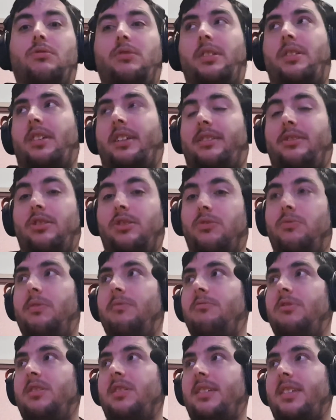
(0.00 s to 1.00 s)
It's like, no, we
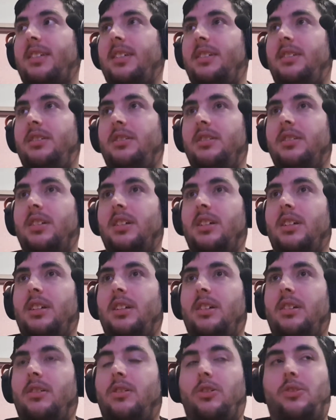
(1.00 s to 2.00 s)
want to see
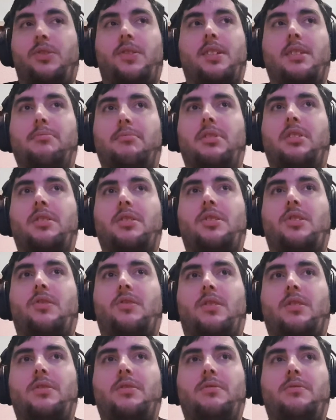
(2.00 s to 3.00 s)
her semblance
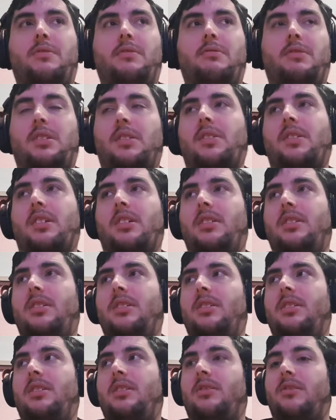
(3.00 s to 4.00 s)
grow, we want to see
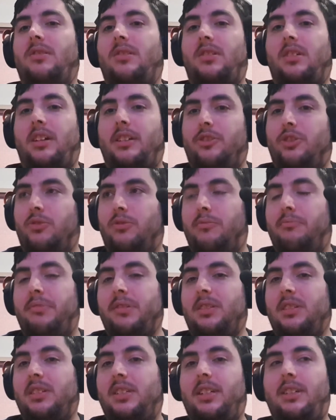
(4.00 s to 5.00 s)
a new
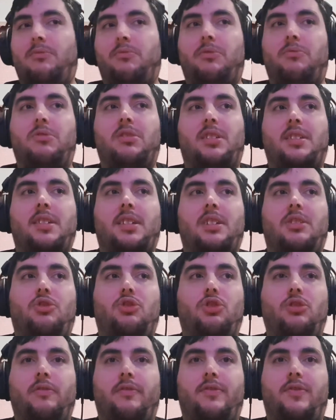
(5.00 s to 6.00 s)
ability, we want to see
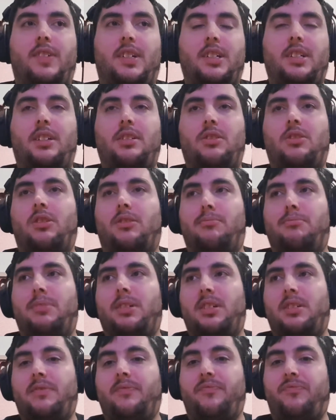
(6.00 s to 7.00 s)
new fighting combat.